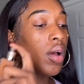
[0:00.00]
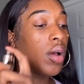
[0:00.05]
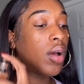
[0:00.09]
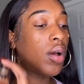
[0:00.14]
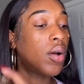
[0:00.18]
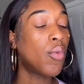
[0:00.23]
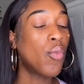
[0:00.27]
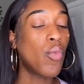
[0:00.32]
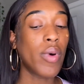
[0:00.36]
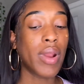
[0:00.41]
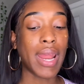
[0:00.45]

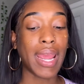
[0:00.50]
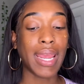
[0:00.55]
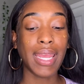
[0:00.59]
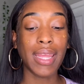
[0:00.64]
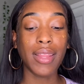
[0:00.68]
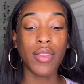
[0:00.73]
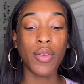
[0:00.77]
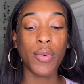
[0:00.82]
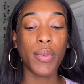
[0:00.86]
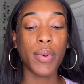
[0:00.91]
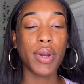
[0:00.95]
when I get
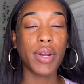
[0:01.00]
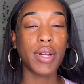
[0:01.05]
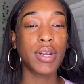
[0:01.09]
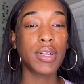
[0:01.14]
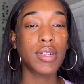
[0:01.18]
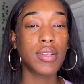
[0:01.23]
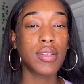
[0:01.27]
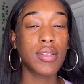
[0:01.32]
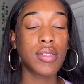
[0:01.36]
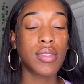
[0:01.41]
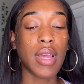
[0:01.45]
the
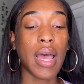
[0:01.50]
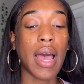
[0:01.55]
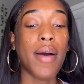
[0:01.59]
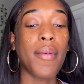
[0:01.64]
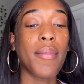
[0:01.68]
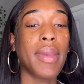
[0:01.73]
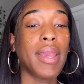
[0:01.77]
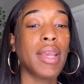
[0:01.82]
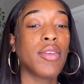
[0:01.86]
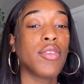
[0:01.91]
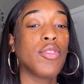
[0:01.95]
words, I'll
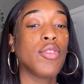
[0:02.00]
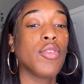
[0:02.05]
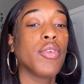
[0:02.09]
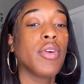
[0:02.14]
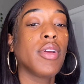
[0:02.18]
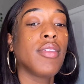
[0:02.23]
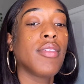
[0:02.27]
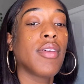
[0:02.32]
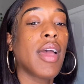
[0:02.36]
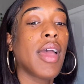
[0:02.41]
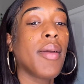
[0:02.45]
make a story
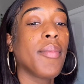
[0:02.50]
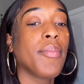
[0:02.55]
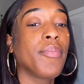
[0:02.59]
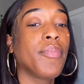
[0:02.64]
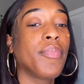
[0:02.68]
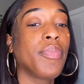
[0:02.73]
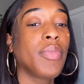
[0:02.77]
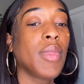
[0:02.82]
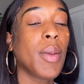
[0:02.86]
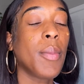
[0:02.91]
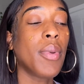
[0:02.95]
time.
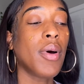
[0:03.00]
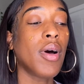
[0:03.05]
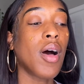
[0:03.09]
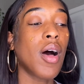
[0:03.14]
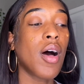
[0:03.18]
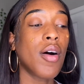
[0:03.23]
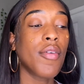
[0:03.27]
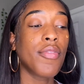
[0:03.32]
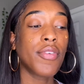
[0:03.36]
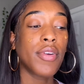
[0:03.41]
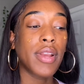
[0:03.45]
But
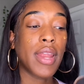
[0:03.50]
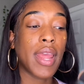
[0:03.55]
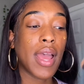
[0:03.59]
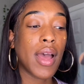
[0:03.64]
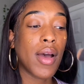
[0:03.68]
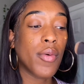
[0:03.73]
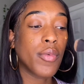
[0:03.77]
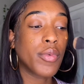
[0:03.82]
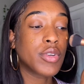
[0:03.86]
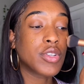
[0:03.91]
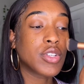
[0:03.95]
all for
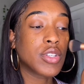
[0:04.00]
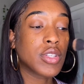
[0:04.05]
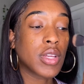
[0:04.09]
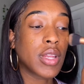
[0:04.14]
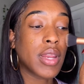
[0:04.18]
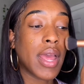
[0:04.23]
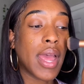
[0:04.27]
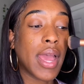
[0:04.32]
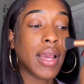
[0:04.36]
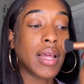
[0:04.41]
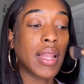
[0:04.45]
now, we're just gonna
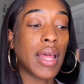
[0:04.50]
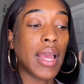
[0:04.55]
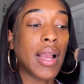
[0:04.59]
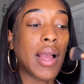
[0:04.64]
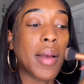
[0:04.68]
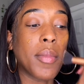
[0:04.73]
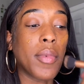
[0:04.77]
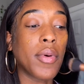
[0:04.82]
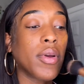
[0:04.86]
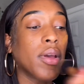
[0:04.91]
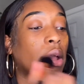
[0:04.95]
act like
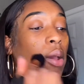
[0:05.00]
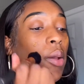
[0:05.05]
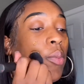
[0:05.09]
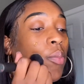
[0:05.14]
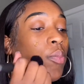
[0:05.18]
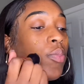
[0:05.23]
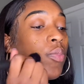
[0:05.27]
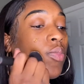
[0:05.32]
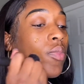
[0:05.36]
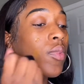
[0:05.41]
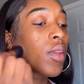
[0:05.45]
I'm okay.
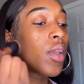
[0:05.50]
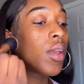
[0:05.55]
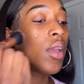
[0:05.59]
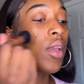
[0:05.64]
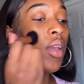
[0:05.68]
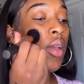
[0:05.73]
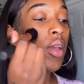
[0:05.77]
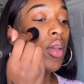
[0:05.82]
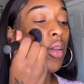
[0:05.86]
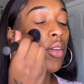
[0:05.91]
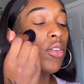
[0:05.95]

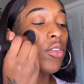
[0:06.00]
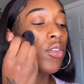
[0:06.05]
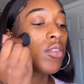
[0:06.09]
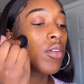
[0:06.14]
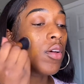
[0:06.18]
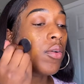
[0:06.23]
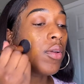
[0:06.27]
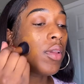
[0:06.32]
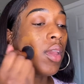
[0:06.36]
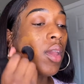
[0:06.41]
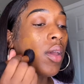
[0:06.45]

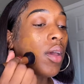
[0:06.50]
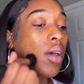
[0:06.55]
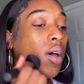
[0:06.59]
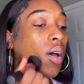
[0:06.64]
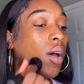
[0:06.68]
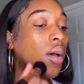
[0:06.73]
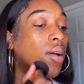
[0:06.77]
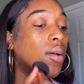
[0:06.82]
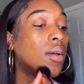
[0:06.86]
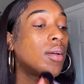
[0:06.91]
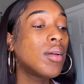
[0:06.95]
So
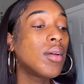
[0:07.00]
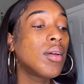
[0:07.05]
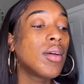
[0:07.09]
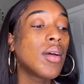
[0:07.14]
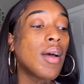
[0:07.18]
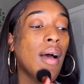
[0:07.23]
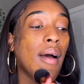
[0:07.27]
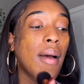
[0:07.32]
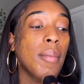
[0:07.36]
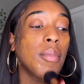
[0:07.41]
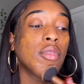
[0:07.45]
yeah,
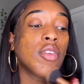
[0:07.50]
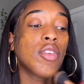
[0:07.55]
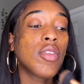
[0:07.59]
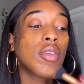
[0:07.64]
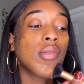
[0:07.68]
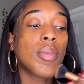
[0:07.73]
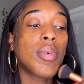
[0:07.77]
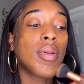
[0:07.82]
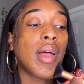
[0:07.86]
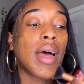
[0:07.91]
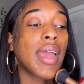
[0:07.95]
I'm just
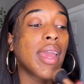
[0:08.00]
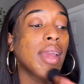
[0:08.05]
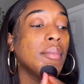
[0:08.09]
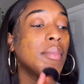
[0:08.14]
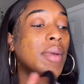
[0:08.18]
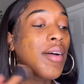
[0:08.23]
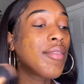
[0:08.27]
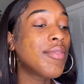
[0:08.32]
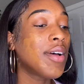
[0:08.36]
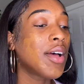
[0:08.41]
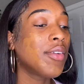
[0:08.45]
applying
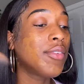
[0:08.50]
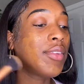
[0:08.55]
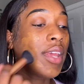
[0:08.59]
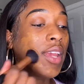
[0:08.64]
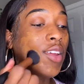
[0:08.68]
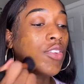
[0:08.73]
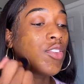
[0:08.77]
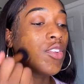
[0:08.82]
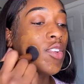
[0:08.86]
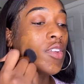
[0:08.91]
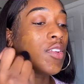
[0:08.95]
my
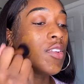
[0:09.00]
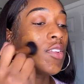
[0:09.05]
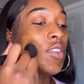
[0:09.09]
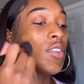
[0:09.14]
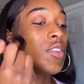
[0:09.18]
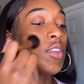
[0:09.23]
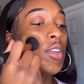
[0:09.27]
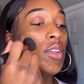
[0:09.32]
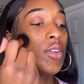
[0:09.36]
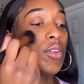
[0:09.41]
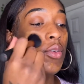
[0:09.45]
foundation. This
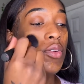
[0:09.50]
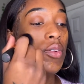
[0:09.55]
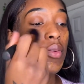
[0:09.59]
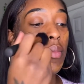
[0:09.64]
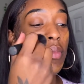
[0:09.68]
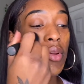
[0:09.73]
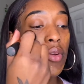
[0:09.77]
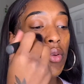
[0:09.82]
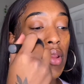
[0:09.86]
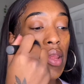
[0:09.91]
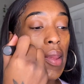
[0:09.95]
is the Huda
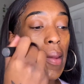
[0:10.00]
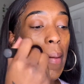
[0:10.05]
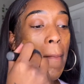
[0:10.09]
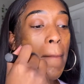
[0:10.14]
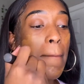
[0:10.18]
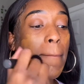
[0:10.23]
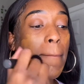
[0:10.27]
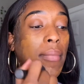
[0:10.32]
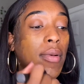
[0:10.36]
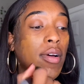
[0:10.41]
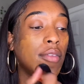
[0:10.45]
Beauty
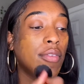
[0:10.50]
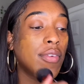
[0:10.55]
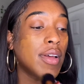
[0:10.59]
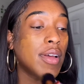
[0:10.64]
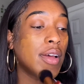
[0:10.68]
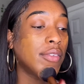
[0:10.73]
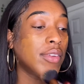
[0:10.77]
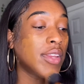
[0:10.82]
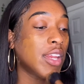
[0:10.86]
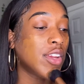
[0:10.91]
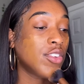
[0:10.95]

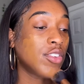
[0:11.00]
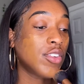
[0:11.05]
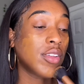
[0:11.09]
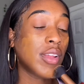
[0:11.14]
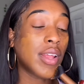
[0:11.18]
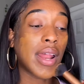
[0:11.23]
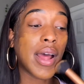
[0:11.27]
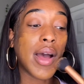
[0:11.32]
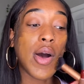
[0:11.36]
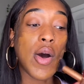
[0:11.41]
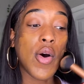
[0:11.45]
foundation that
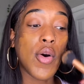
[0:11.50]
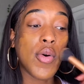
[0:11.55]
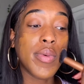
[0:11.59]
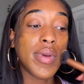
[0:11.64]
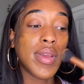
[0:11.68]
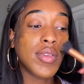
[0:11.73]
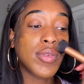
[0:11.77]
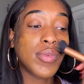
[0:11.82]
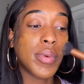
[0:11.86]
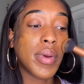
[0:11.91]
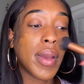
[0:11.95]
I
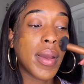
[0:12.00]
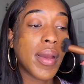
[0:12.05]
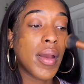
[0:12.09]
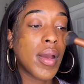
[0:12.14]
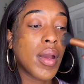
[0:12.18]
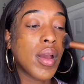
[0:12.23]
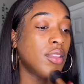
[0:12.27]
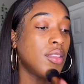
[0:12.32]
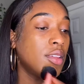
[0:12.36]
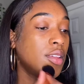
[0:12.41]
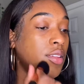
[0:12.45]
always wear.
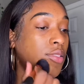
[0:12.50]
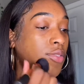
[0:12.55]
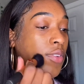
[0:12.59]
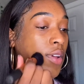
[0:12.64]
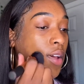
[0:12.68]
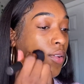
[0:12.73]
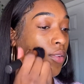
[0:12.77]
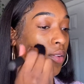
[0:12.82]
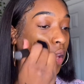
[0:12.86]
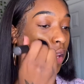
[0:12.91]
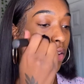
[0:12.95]
And this
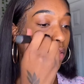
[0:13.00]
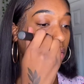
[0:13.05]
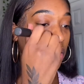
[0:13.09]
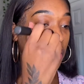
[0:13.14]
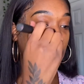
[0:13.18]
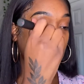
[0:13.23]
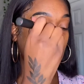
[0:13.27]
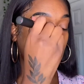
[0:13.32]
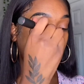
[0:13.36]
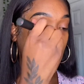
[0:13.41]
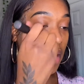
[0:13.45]

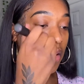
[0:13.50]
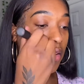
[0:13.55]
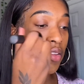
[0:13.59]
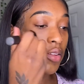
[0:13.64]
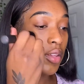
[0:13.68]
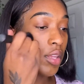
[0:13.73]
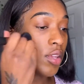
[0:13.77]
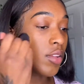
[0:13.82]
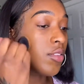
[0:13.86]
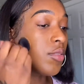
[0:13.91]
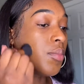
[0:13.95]
foundation
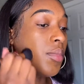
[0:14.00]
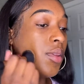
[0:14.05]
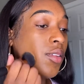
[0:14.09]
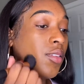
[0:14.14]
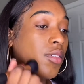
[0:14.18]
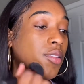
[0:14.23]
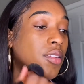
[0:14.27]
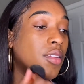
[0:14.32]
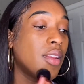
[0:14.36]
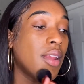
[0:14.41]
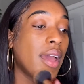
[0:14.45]
gets me
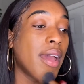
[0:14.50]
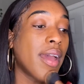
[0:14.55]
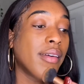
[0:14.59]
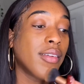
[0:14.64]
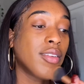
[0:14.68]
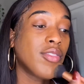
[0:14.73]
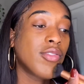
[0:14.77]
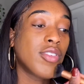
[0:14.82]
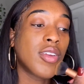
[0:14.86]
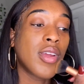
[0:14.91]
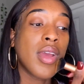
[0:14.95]

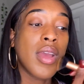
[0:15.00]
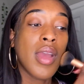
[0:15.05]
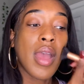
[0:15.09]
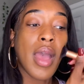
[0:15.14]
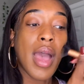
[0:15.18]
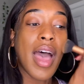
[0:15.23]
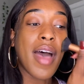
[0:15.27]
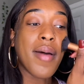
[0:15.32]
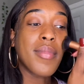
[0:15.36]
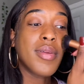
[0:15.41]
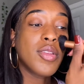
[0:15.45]
snatched.
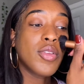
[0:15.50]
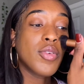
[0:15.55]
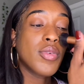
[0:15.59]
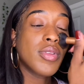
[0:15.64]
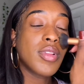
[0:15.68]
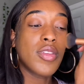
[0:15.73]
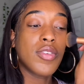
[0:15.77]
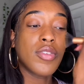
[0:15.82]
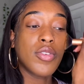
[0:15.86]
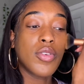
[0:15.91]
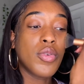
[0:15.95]
I've been doing
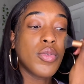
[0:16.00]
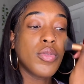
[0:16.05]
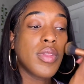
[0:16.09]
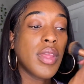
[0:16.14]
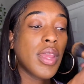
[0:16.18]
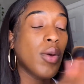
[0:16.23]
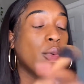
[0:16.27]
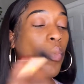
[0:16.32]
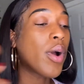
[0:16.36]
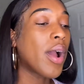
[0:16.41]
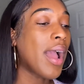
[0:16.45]
this new
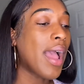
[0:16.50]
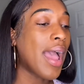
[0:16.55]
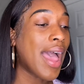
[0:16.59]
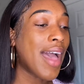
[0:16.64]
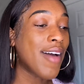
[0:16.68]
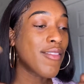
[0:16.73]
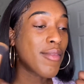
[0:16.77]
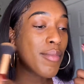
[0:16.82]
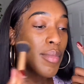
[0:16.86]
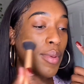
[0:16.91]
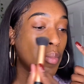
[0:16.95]
thing where I
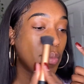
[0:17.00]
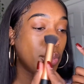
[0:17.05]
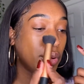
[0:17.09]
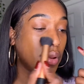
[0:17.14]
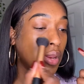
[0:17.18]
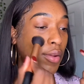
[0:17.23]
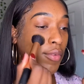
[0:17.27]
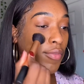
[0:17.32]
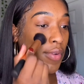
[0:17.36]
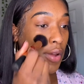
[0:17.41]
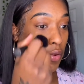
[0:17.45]
haven't been
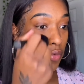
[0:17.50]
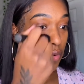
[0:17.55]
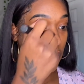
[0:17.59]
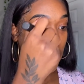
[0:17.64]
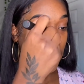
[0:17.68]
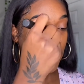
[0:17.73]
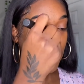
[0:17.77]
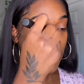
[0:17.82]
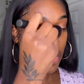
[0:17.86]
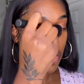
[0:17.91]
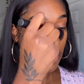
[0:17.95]
putting
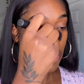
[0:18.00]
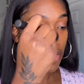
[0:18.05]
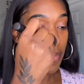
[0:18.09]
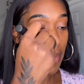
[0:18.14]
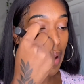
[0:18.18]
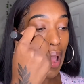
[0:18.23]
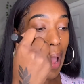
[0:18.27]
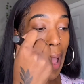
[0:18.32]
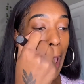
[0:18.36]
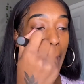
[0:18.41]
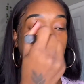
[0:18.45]
foundation under my
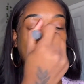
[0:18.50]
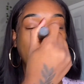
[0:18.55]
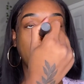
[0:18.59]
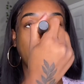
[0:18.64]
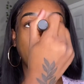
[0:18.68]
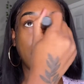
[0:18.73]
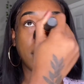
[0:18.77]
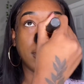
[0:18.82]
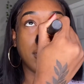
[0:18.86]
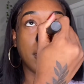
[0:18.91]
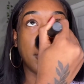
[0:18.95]
eyes
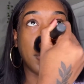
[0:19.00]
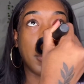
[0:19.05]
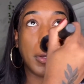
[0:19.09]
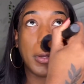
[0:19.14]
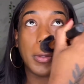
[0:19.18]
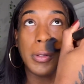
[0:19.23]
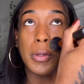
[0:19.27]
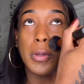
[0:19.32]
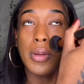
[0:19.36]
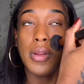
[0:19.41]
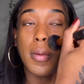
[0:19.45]
because I'm
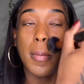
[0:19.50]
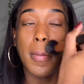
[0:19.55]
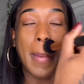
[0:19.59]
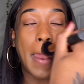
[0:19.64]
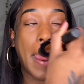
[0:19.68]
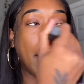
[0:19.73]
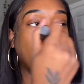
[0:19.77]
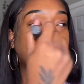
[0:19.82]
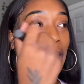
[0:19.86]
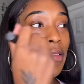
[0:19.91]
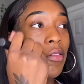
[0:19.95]
just gonna apply
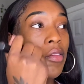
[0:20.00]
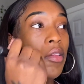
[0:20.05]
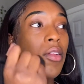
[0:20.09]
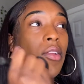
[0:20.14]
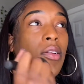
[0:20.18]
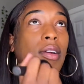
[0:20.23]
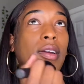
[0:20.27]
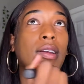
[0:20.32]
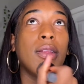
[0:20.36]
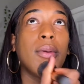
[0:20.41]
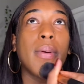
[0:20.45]

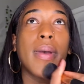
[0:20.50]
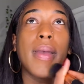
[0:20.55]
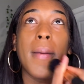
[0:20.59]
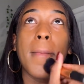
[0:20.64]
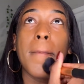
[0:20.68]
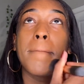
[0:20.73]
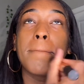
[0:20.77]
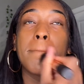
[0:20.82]
concealer anyway.